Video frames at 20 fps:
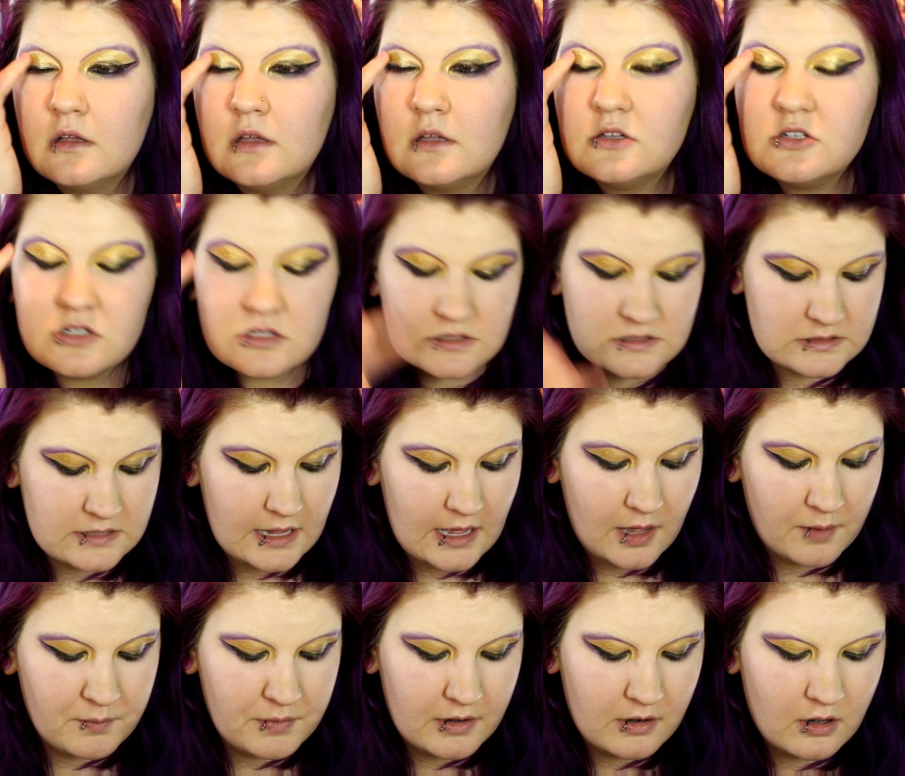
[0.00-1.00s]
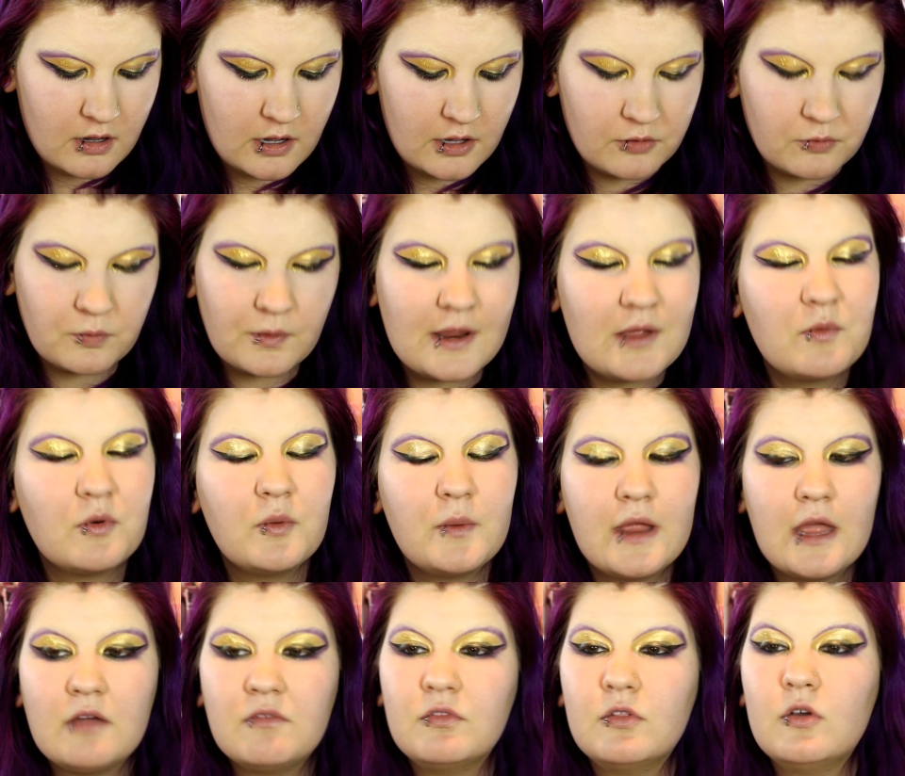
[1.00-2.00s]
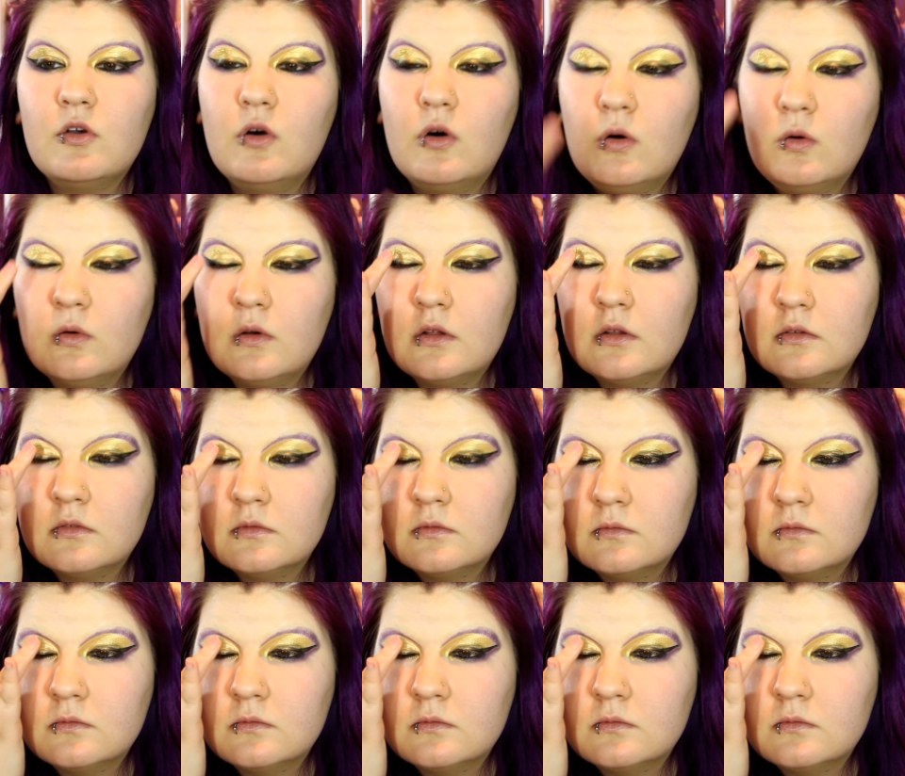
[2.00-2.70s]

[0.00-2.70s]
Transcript: and just tap it on right where we have the gold.